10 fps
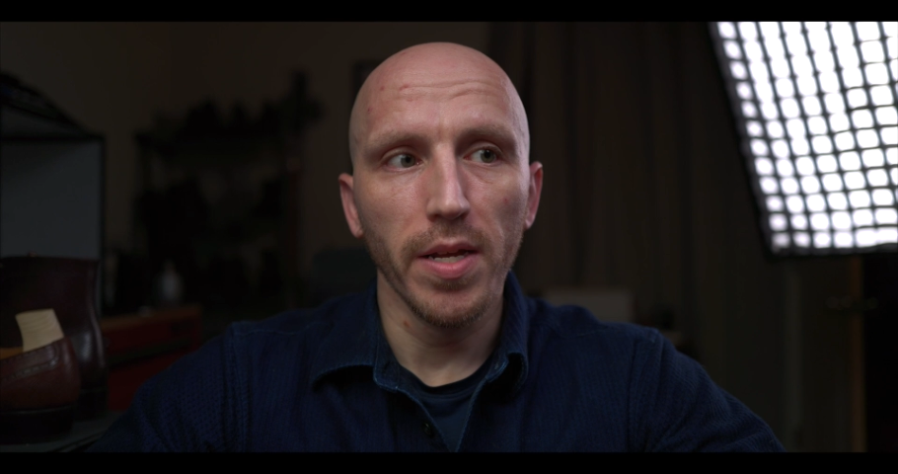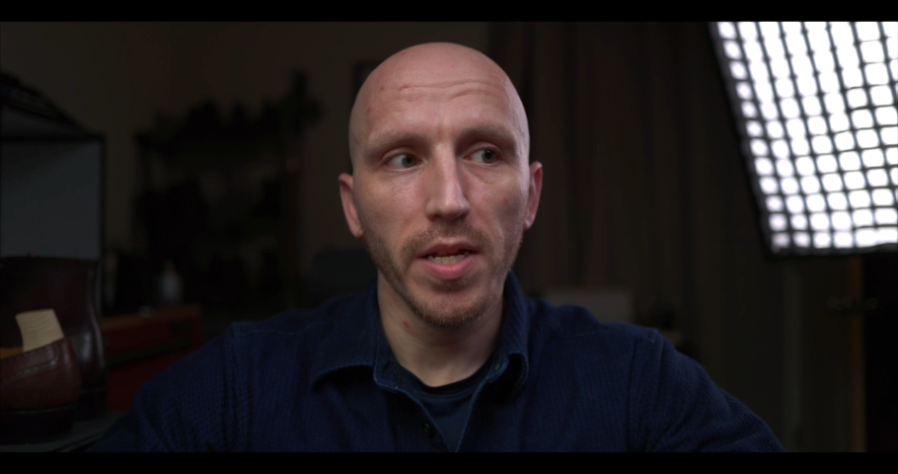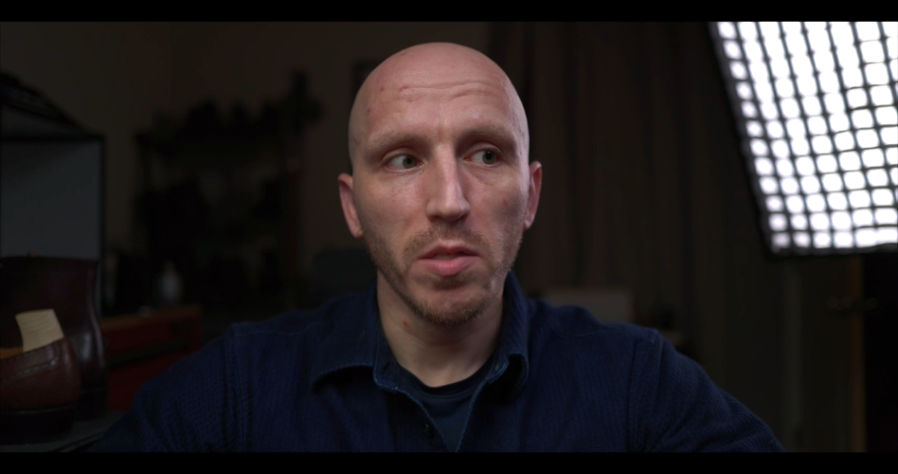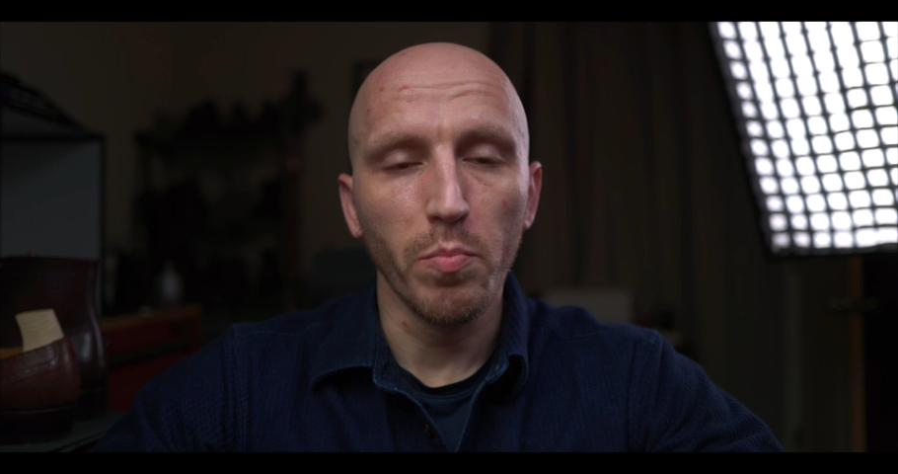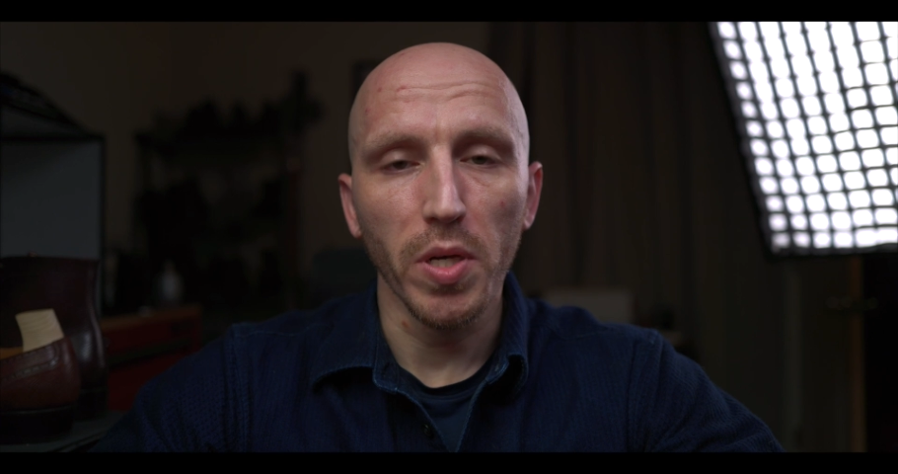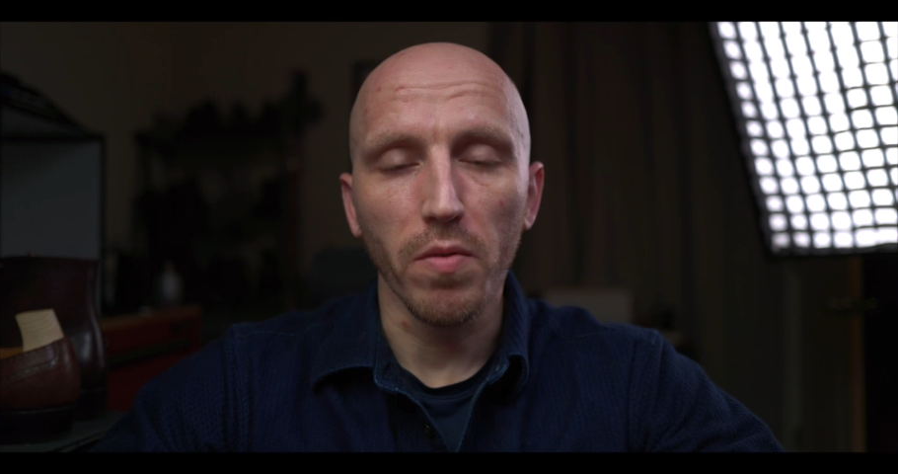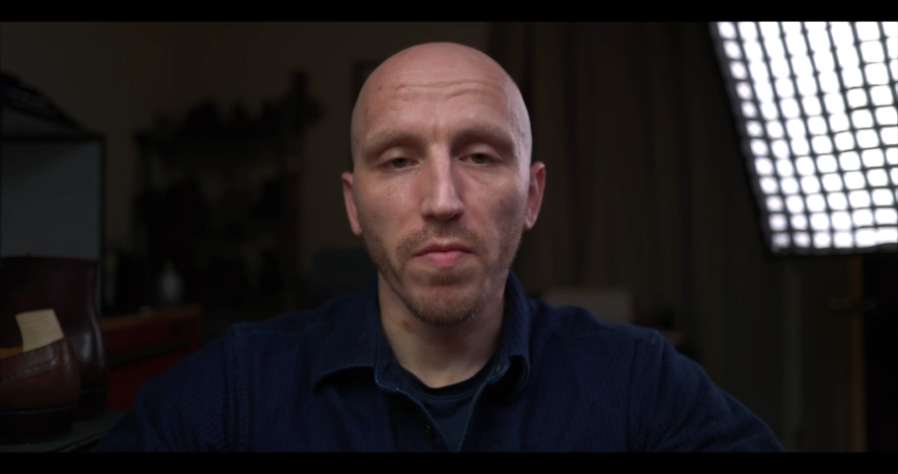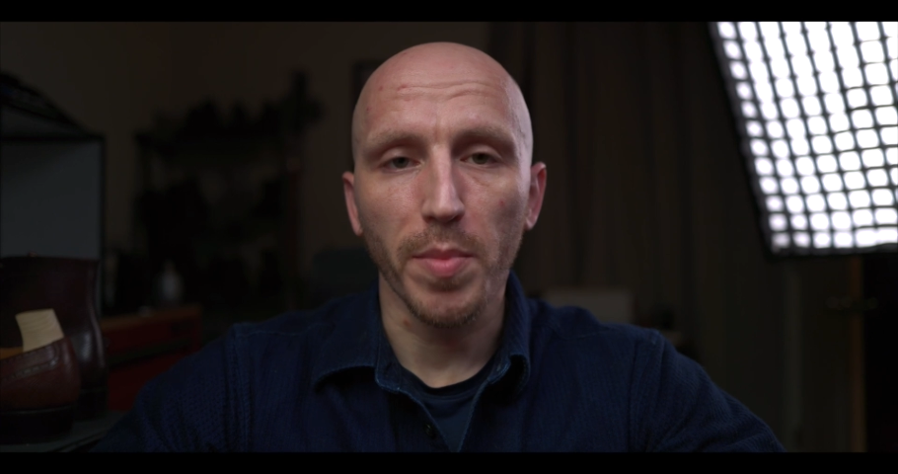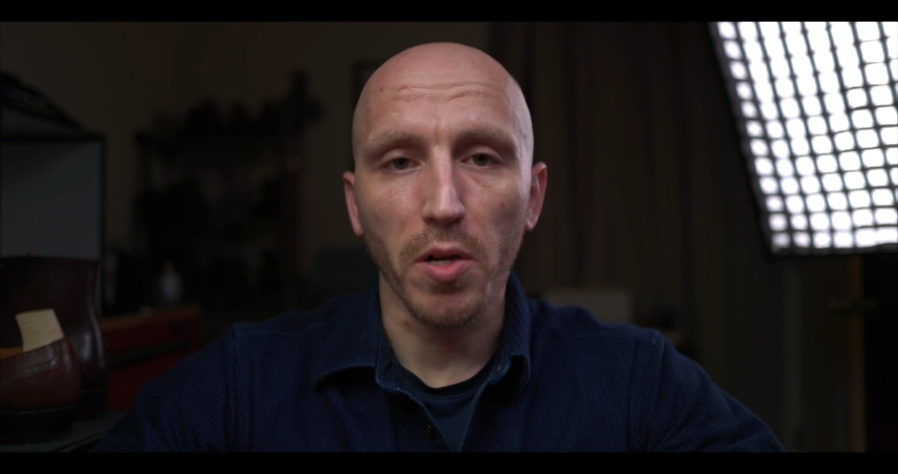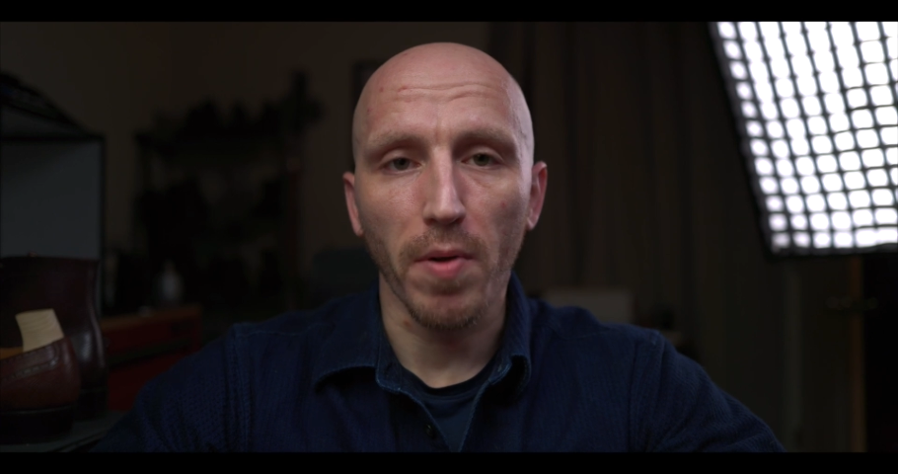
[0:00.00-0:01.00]
it's built
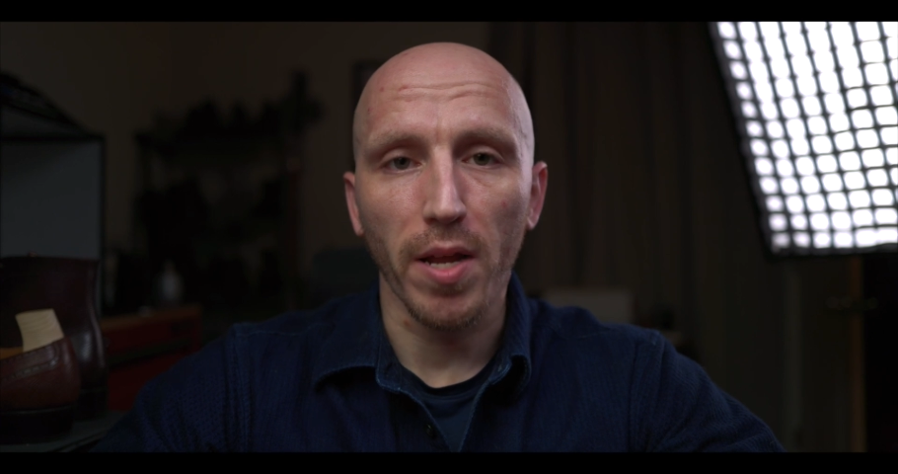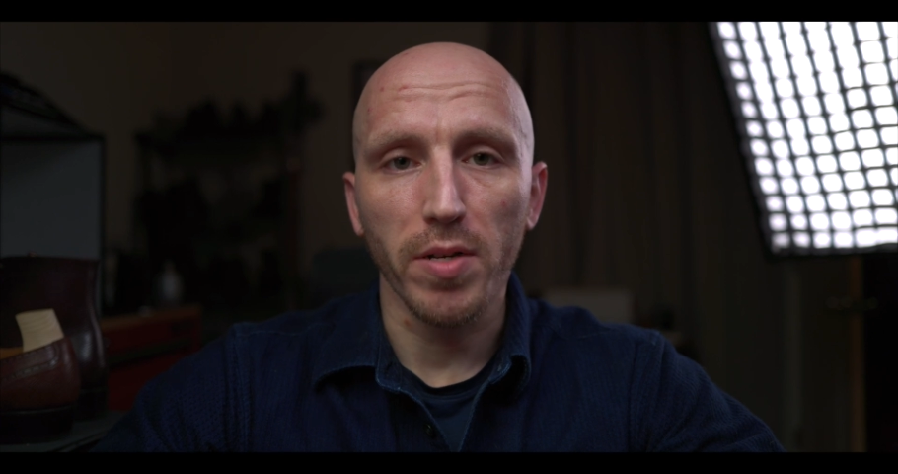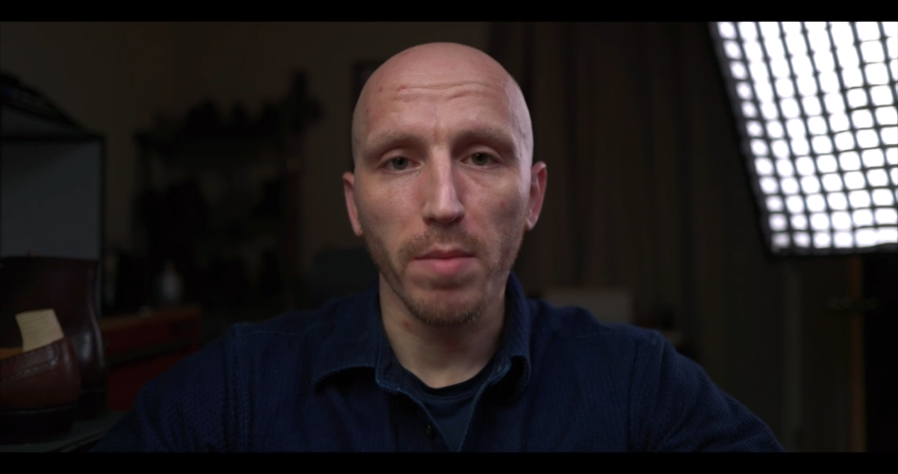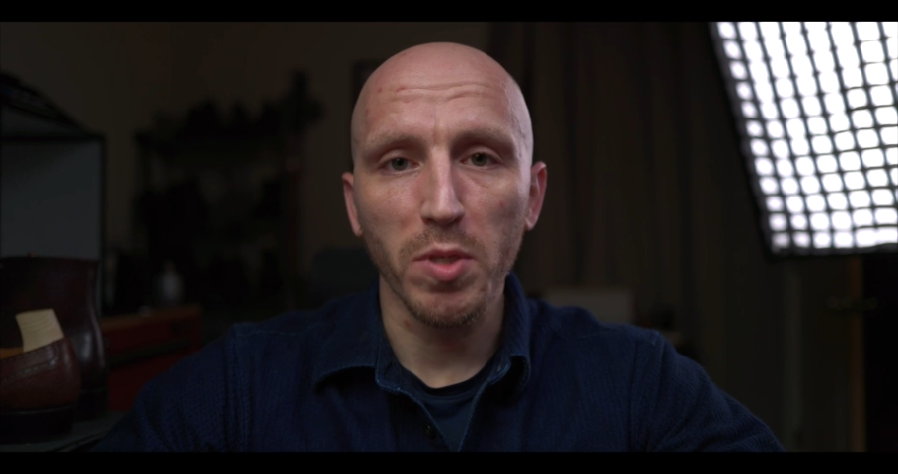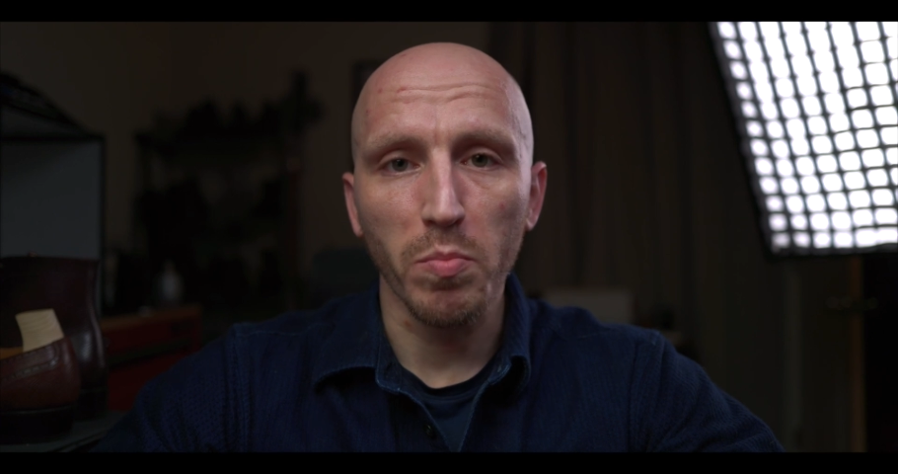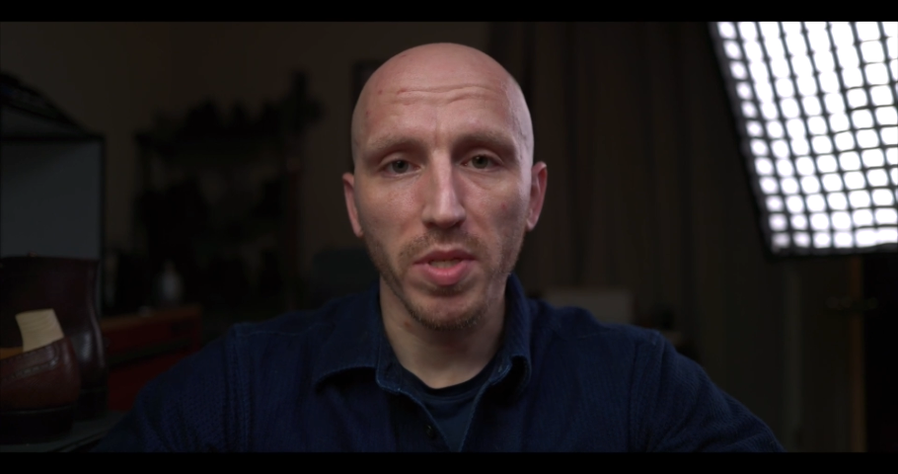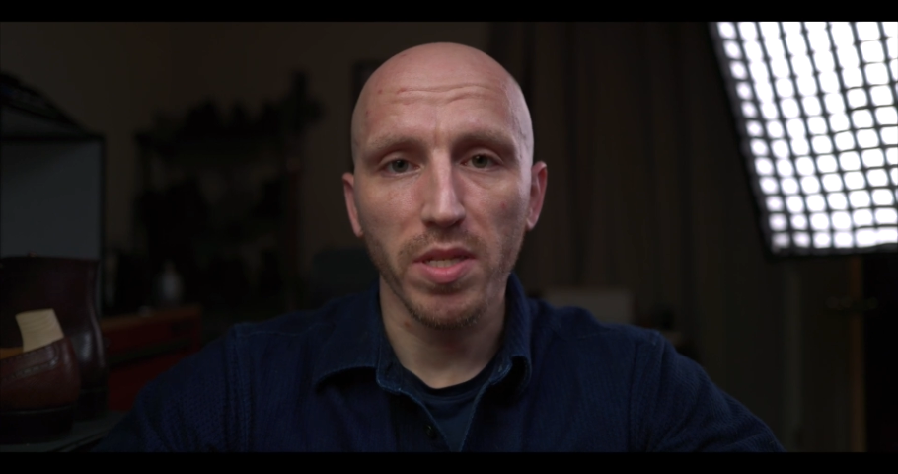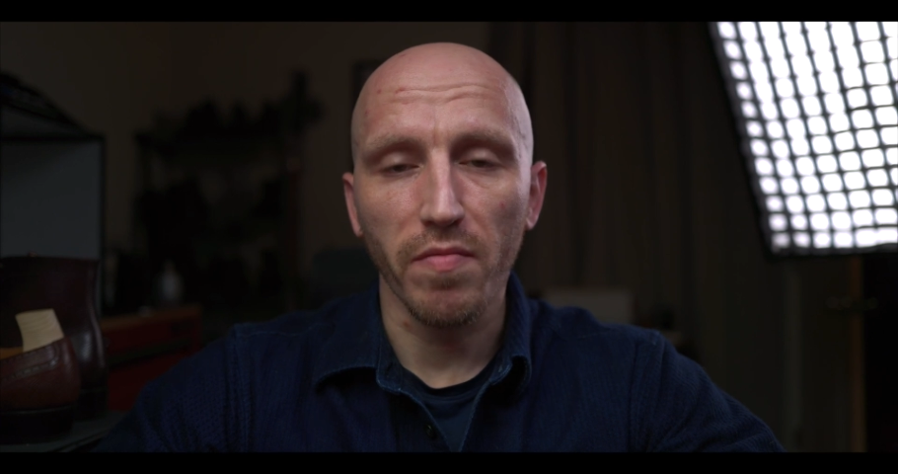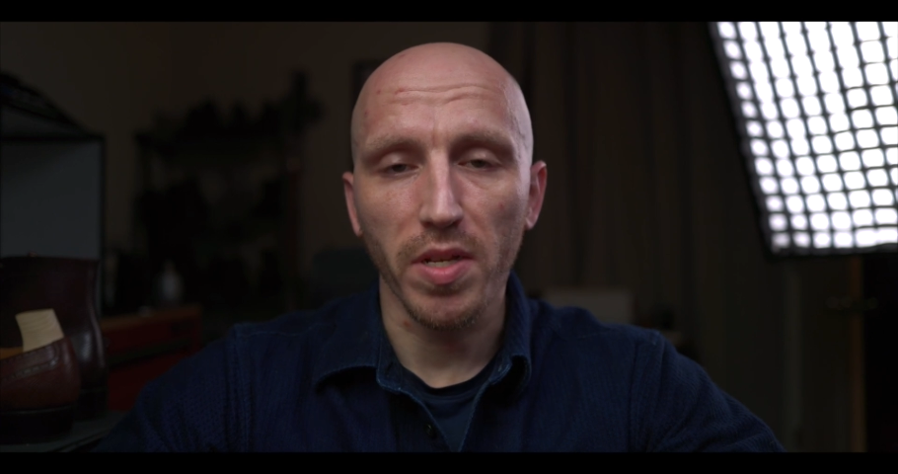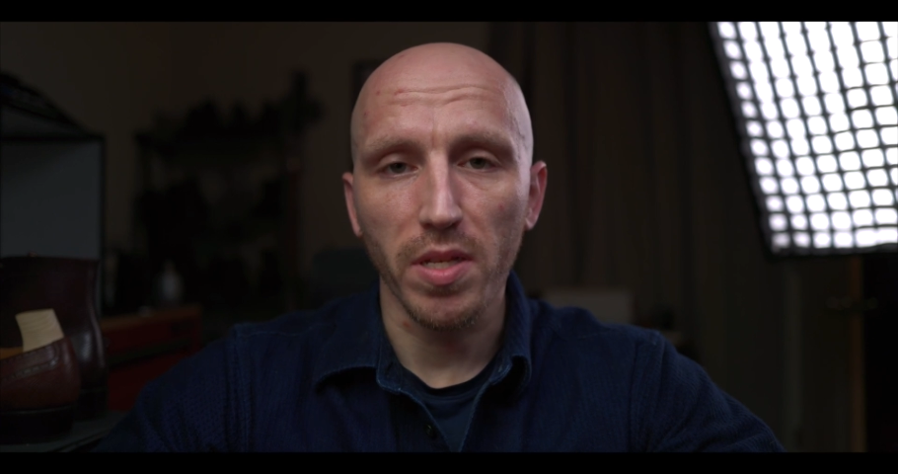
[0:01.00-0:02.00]
from the ground up
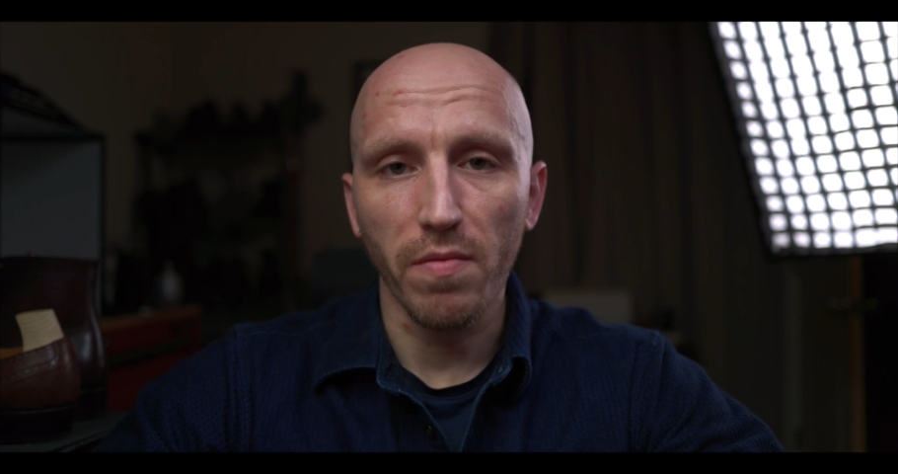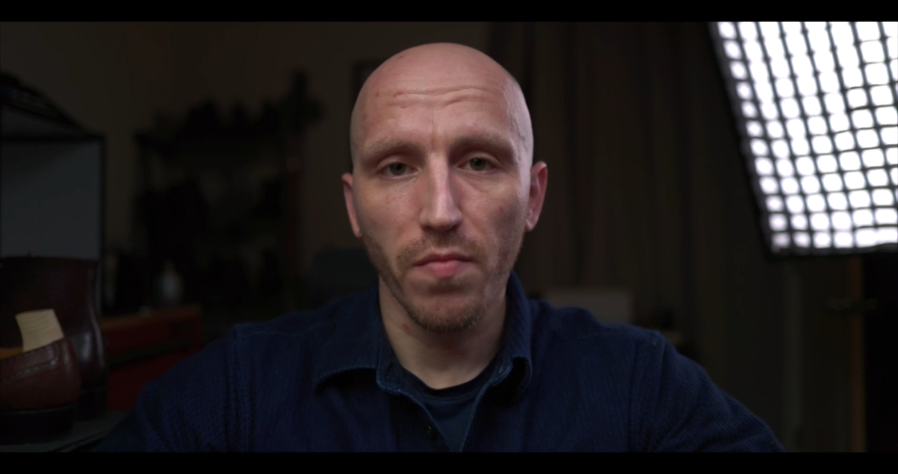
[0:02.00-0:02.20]
specifically